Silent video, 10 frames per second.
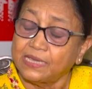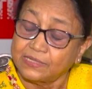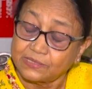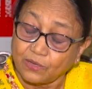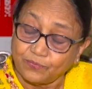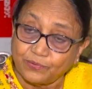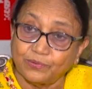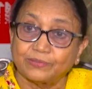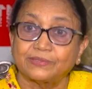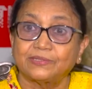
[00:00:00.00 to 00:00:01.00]
Yes, of
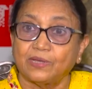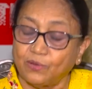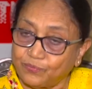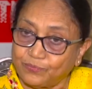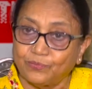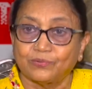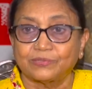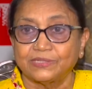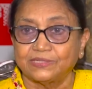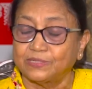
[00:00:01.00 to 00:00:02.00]
course. Of
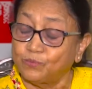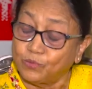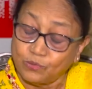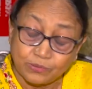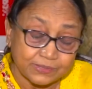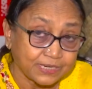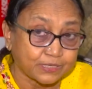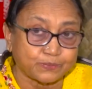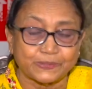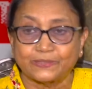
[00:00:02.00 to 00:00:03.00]
course. It's the most
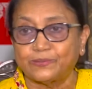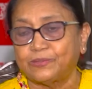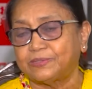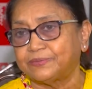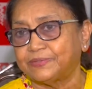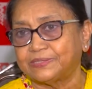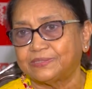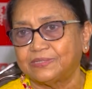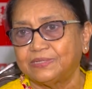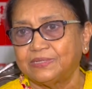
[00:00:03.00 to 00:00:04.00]
expressive
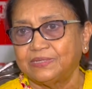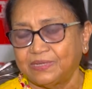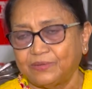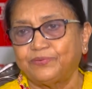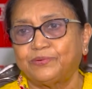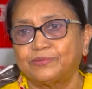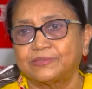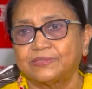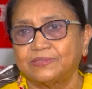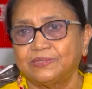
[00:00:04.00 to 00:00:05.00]
language. Of
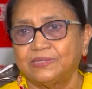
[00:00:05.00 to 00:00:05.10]
course.